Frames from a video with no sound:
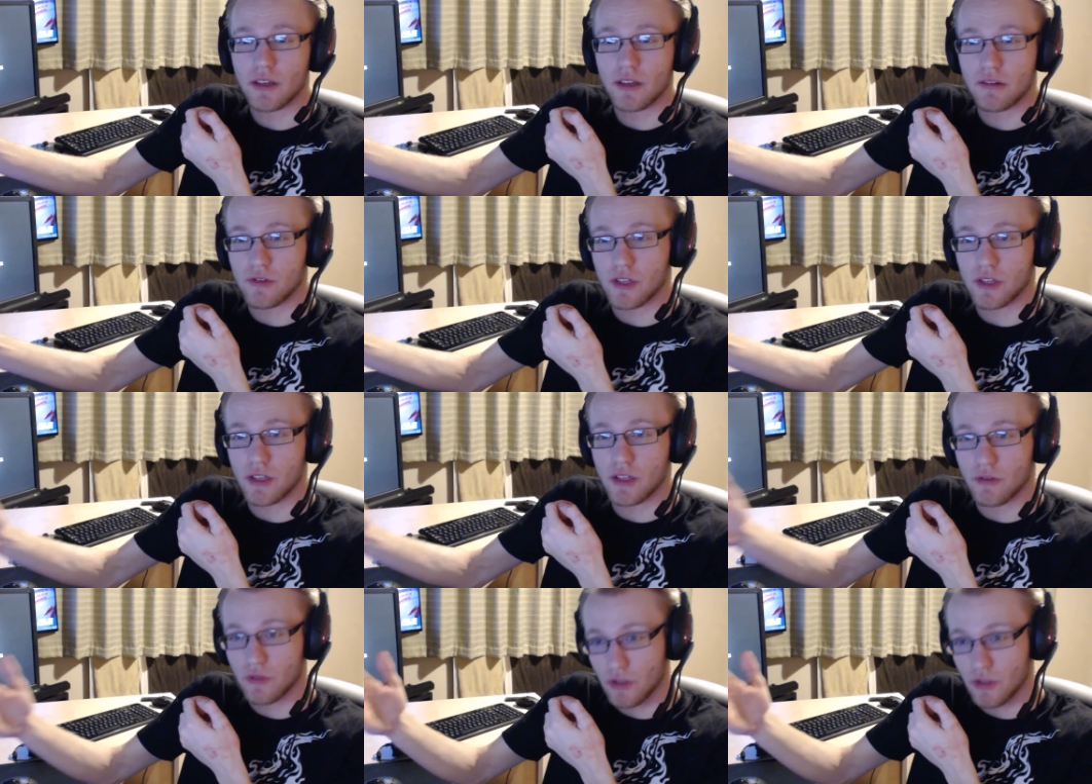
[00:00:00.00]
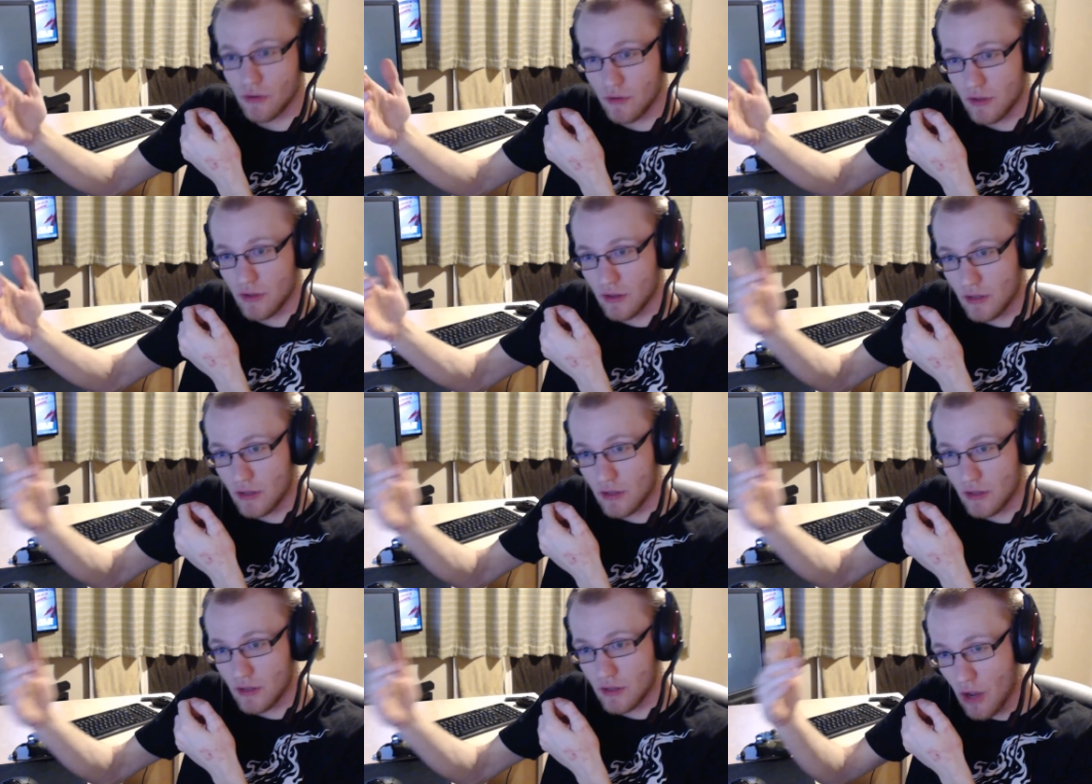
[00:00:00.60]
It was still
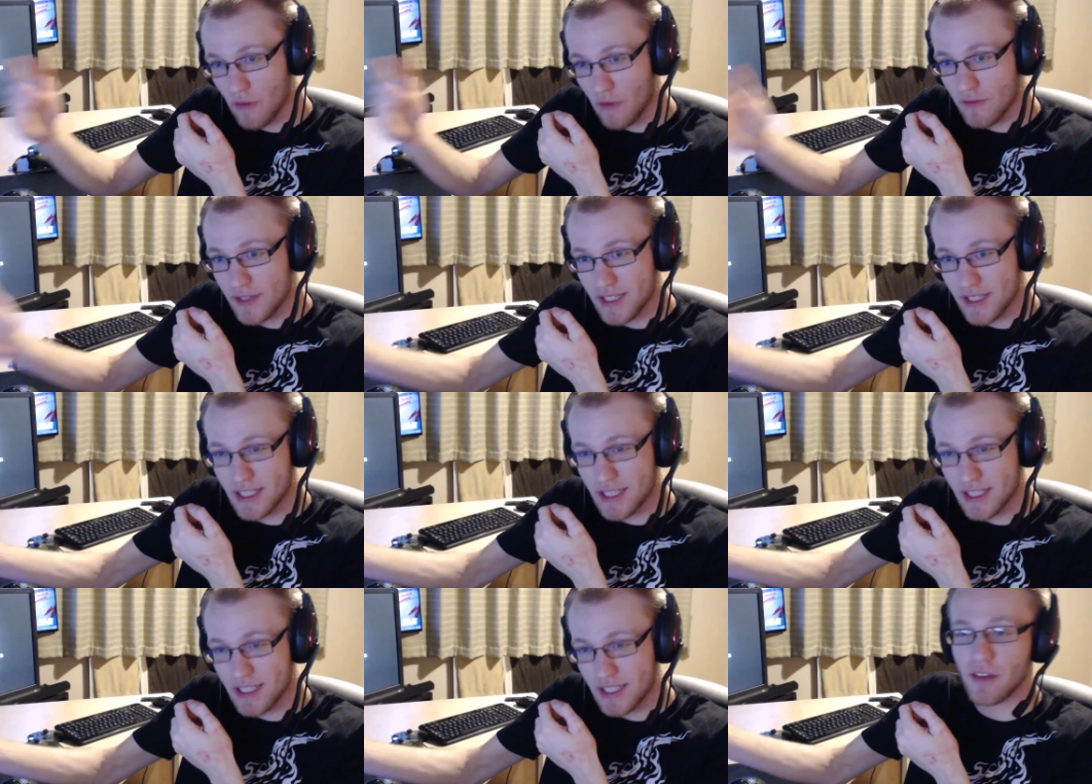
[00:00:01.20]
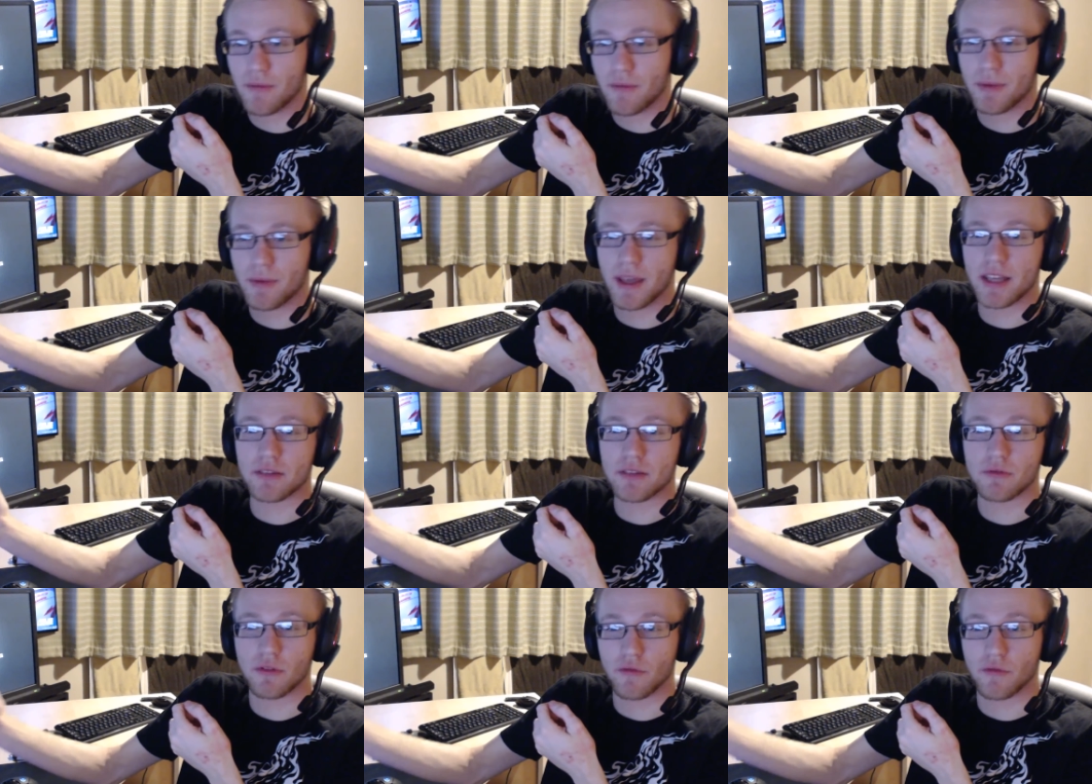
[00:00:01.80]
doing over 60
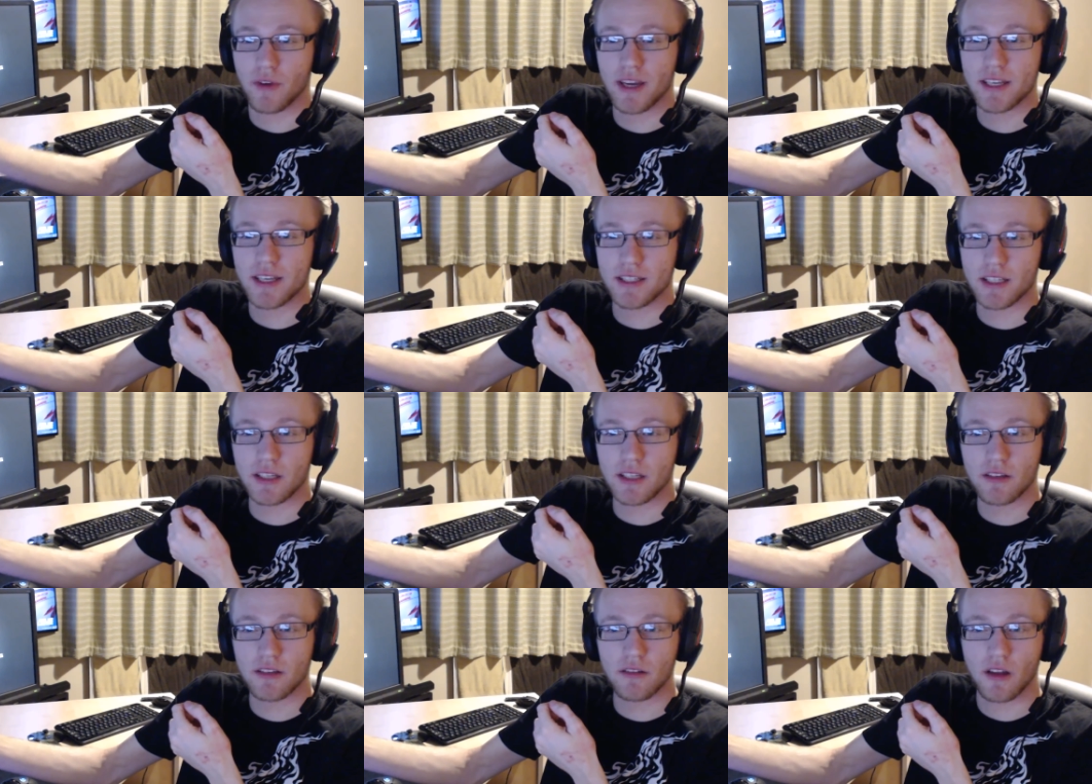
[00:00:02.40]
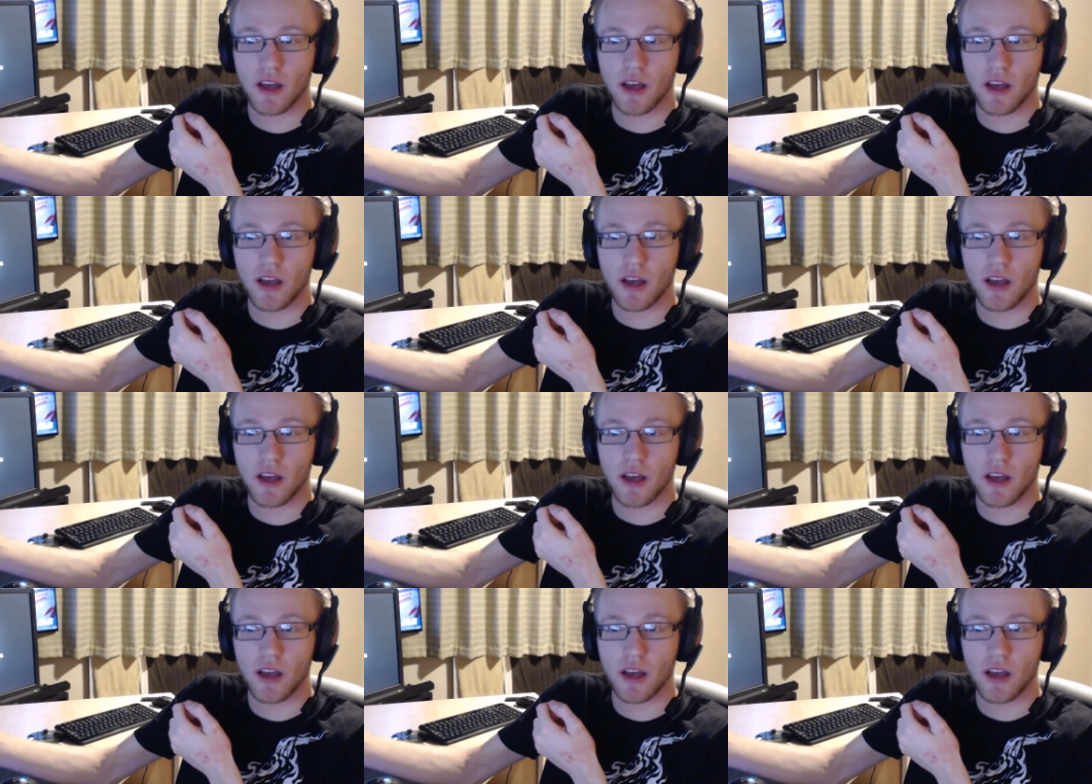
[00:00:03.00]
FPS while racing.